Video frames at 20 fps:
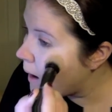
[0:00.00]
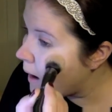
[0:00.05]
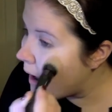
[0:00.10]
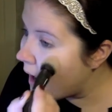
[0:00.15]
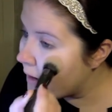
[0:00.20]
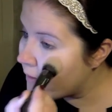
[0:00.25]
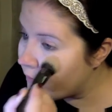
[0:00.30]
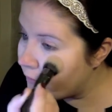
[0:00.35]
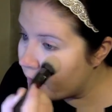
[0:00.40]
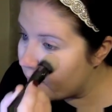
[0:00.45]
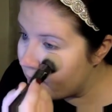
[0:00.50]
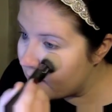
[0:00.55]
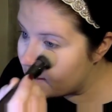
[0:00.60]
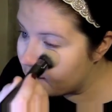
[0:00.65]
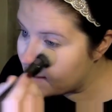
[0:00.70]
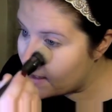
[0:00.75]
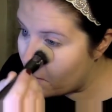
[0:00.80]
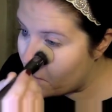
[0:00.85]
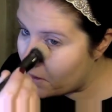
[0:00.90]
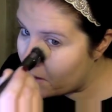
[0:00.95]
And for
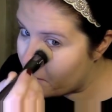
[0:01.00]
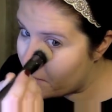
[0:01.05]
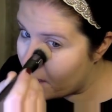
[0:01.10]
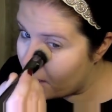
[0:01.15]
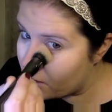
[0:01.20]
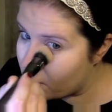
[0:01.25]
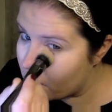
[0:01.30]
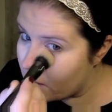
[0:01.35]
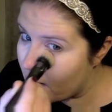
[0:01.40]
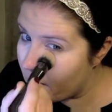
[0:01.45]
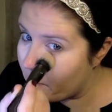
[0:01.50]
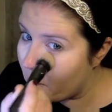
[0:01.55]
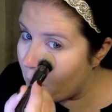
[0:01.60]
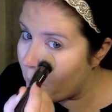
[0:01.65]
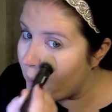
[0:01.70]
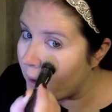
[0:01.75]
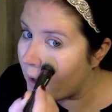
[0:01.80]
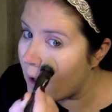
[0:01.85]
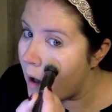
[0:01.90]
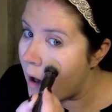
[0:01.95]
this, I want to make sure I'm
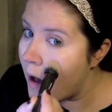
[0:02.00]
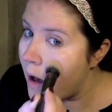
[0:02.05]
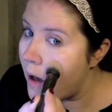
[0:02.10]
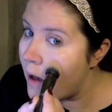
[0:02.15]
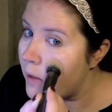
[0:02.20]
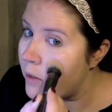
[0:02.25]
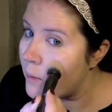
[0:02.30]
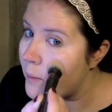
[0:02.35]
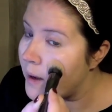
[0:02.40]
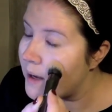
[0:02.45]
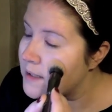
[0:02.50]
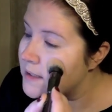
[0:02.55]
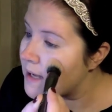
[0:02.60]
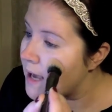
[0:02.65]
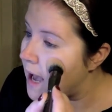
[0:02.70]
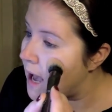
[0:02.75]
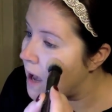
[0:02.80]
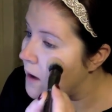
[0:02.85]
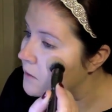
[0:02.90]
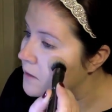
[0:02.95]
going all the way
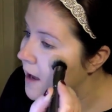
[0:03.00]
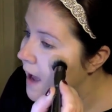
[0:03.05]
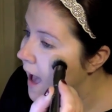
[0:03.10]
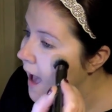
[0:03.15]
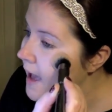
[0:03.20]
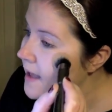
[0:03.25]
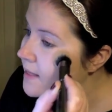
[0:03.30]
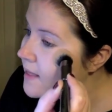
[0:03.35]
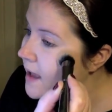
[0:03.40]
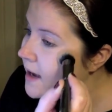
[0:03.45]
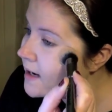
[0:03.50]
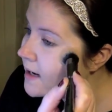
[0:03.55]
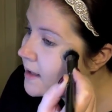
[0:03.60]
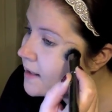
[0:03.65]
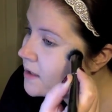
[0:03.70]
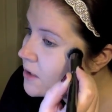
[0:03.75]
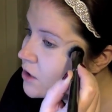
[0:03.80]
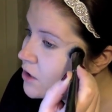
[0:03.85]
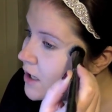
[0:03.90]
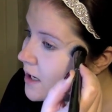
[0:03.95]
down, highlighting
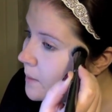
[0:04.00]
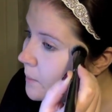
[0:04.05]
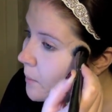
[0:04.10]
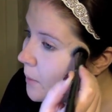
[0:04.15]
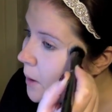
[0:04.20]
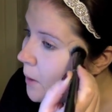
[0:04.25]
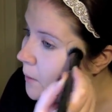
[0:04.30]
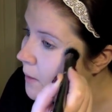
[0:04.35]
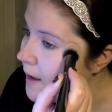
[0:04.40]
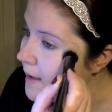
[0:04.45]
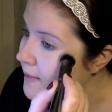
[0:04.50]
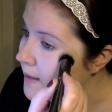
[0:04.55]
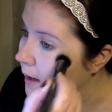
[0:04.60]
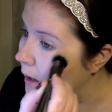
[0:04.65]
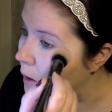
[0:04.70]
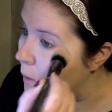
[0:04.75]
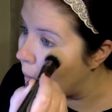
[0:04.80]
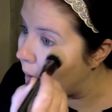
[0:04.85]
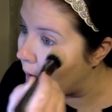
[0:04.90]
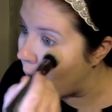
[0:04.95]
the cheekbone, and then
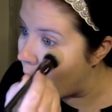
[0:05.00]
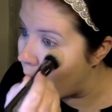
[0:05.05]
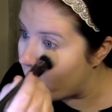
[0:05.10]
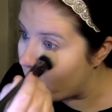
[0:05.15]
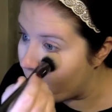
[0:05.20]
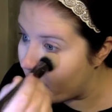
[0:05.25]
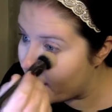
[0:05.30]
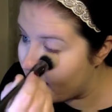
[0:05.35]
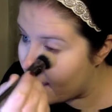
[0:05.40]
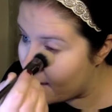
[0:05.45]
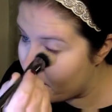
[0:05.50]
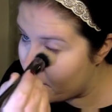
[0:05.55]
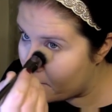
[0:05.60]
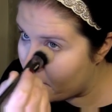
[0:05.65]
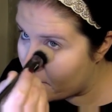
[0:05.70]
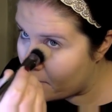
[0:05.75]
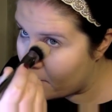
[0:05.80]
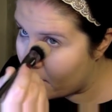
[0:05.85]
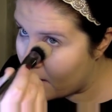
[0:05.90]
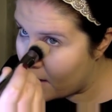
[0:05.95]
going all the way up.
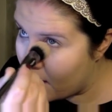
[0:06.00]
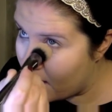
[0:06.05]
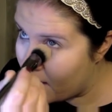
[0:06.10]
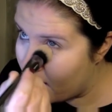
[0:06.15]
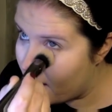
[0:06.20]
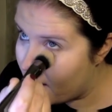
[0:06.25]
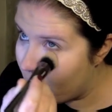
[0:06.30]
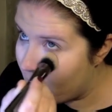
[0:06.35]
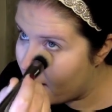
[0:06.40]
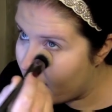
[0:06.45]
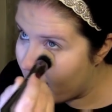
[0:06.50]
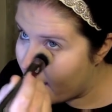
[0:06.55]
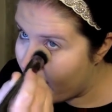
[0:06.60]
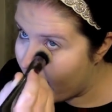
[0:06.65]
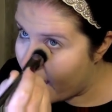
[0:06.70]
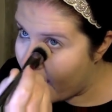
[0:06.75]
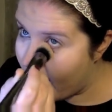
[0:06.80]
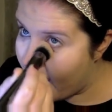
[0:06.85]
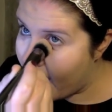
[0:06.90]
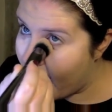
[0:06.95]

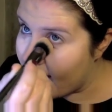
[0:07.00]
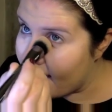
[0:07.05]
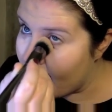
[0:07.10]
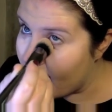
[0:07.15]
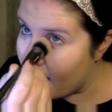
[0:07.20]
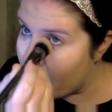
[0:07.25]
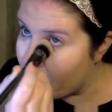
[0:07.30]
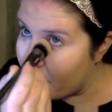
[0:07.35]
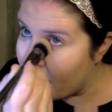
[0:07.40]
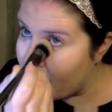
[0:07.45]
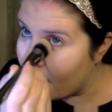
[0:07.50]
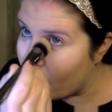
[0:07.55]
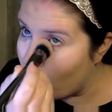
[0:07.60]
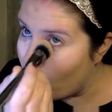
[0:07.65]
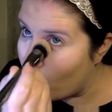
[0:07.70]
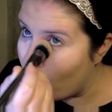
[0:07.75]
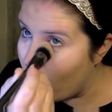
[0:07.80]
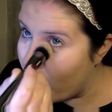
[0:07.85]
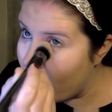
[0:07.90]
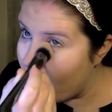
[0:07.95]
And then I'm
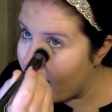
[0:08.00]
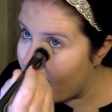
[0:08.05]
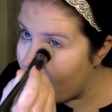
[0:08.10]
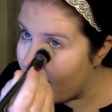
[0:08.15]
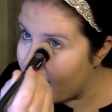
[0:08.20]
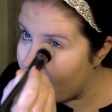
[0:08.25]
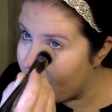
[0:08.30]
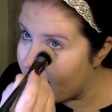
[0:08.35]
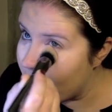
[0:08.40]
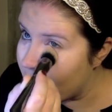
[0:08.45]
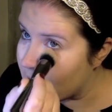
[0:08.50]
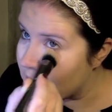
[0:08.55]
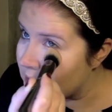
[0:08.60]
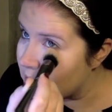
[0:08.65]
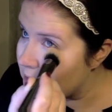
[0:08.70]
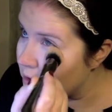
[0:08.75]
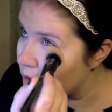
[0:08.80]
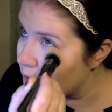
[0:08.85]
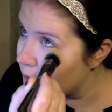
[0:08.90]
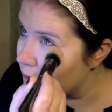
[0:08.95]
getting way
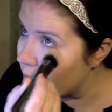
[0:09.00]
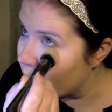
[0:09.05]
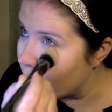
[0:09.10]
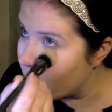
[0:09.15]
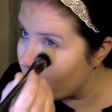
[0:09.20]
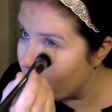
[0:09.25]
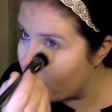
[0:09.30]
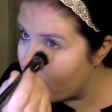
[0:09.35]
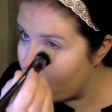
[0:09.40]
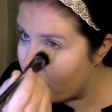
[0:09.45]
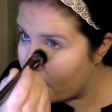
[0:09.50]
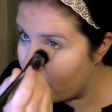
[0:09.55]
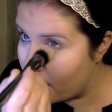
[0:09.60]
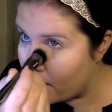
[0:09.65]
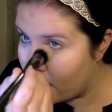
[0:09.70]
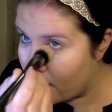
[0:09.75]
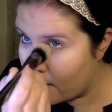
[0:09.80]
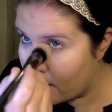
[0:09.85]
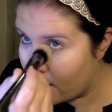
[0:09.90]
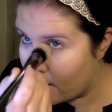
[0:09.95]
into
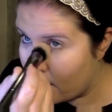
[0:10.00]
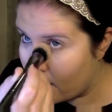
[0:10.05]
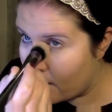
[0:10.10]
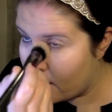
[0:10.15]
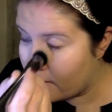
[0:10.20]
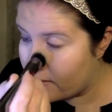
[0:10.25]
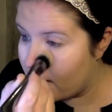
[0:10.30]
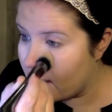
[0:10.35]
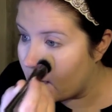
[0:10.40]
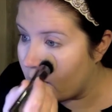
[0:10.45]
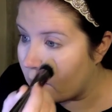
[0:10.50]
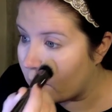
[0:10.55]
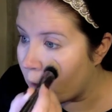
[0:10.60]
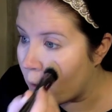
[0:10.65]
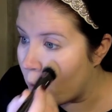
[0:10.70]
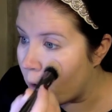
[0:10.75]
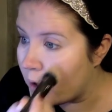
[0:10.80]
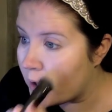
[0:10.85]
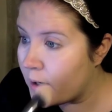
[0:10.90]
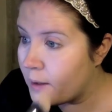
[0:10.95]
the inner
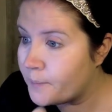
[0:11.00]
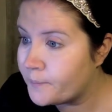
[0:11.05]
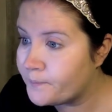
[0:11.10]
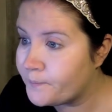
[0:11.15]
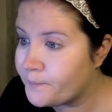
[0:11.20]
corner.